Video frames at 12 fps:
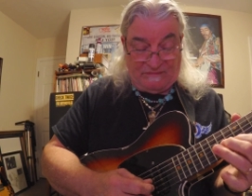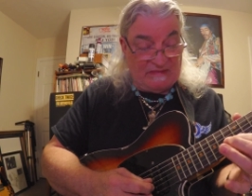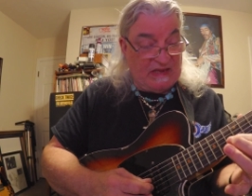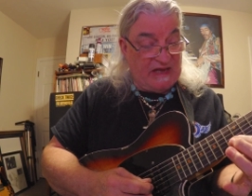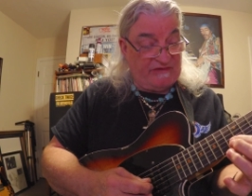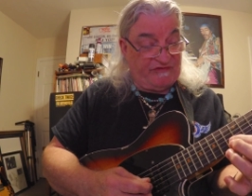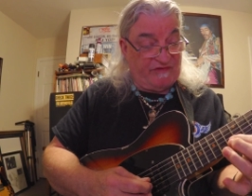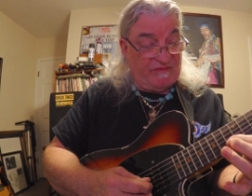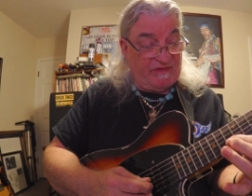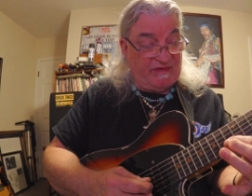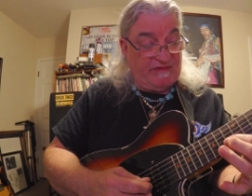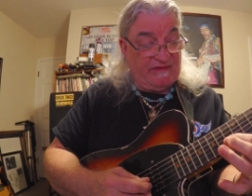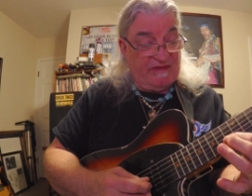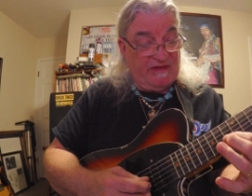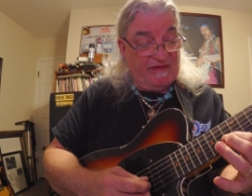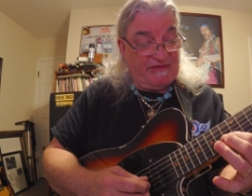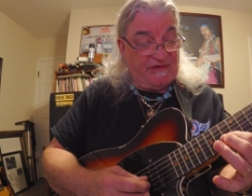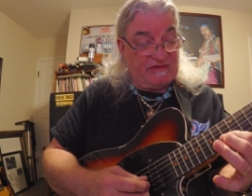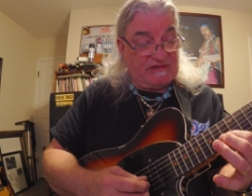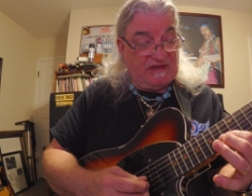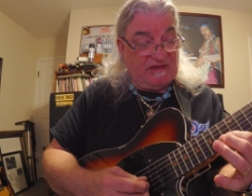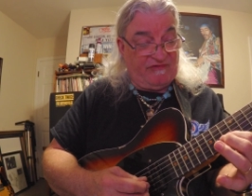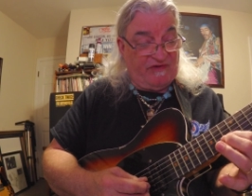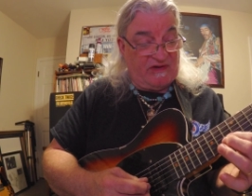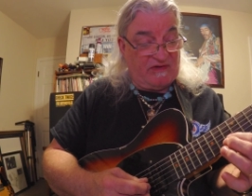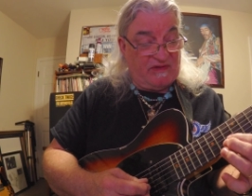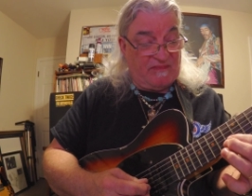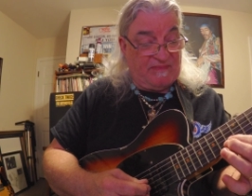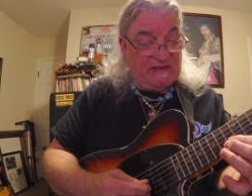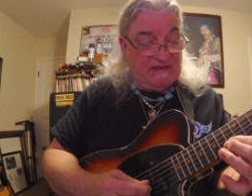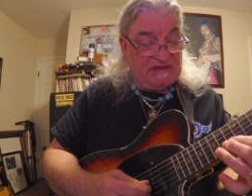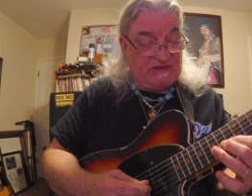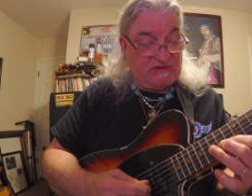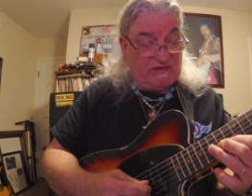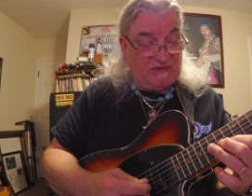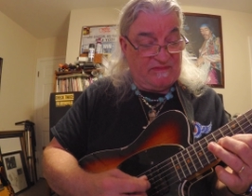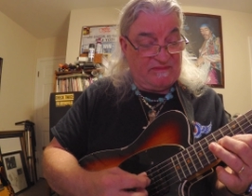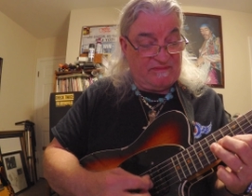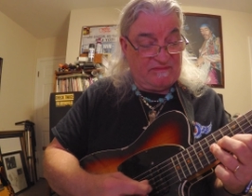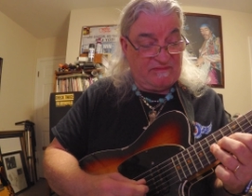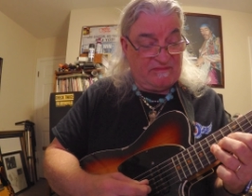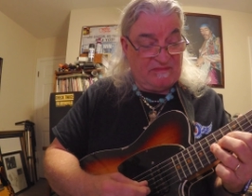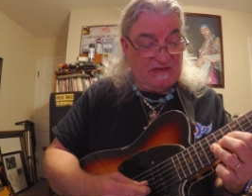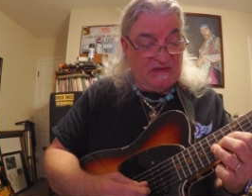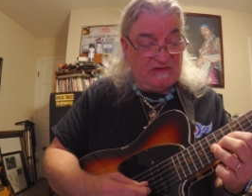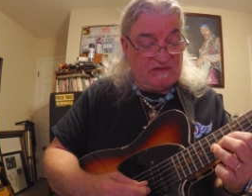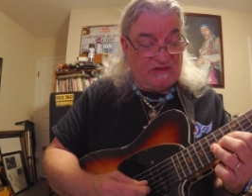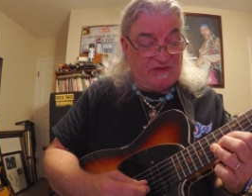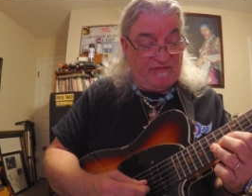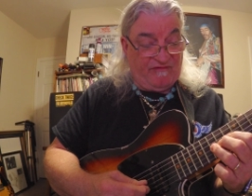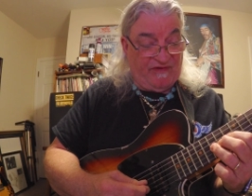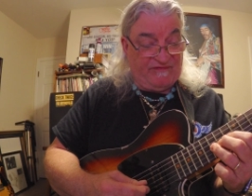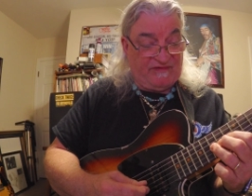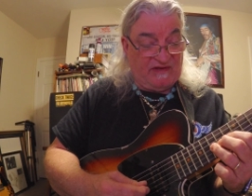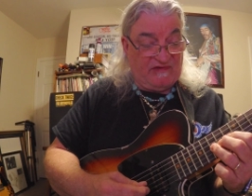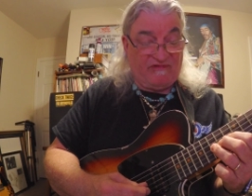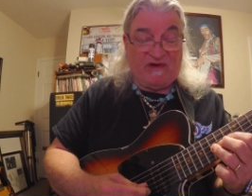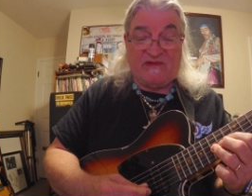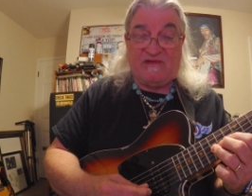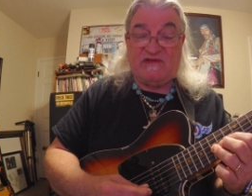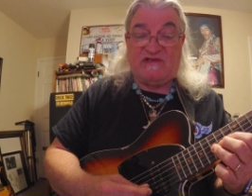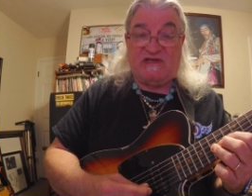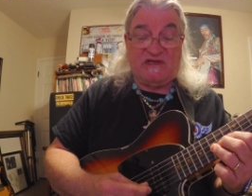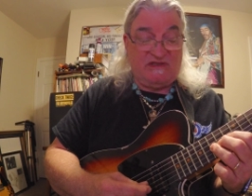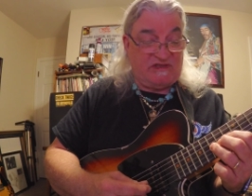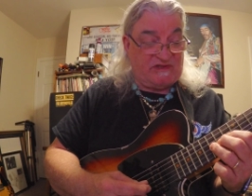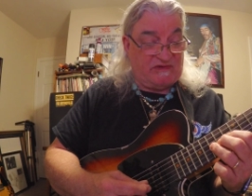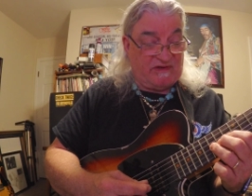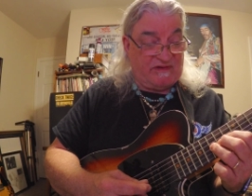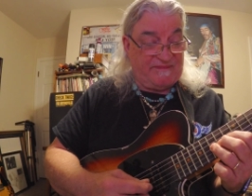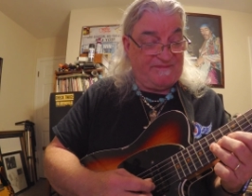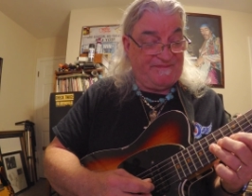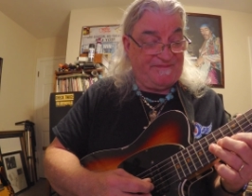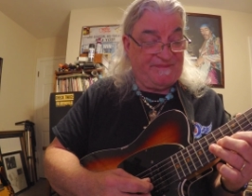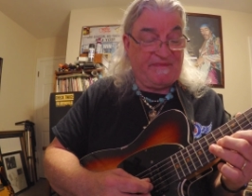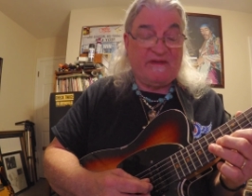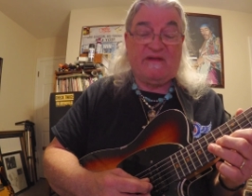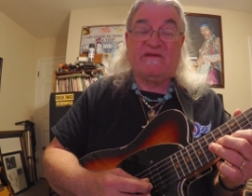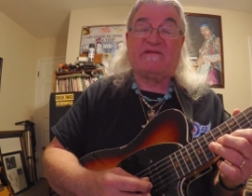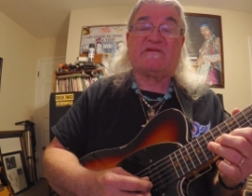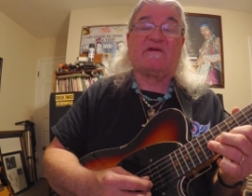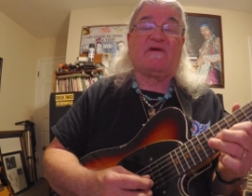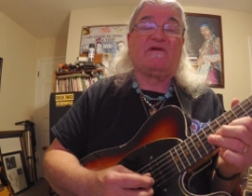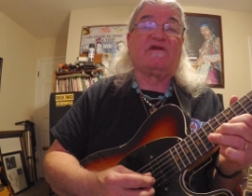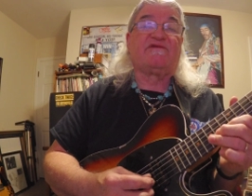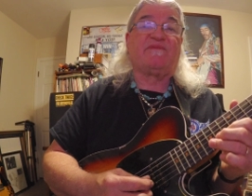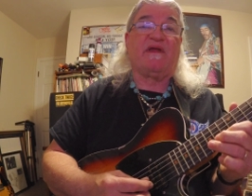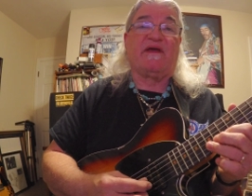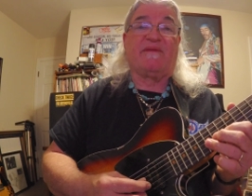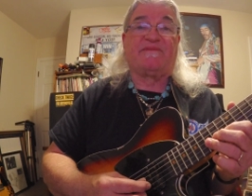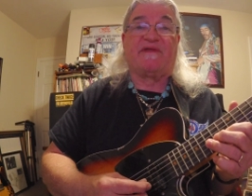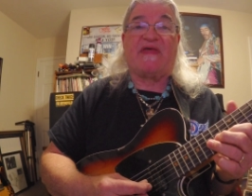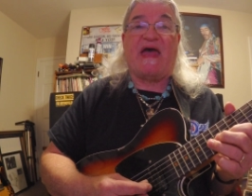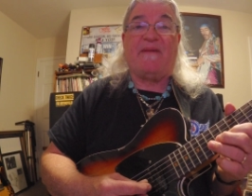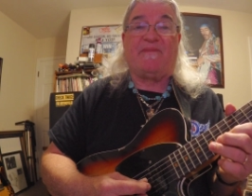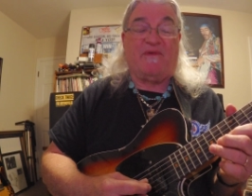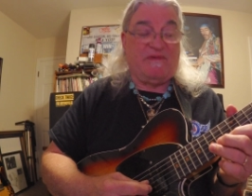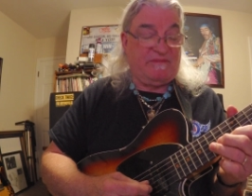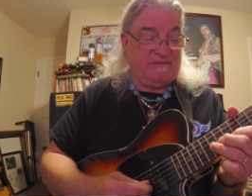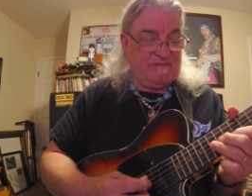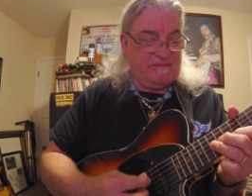and that's from the 13th fret on the B string to the 15th fret of the G string. So let's play up to that point.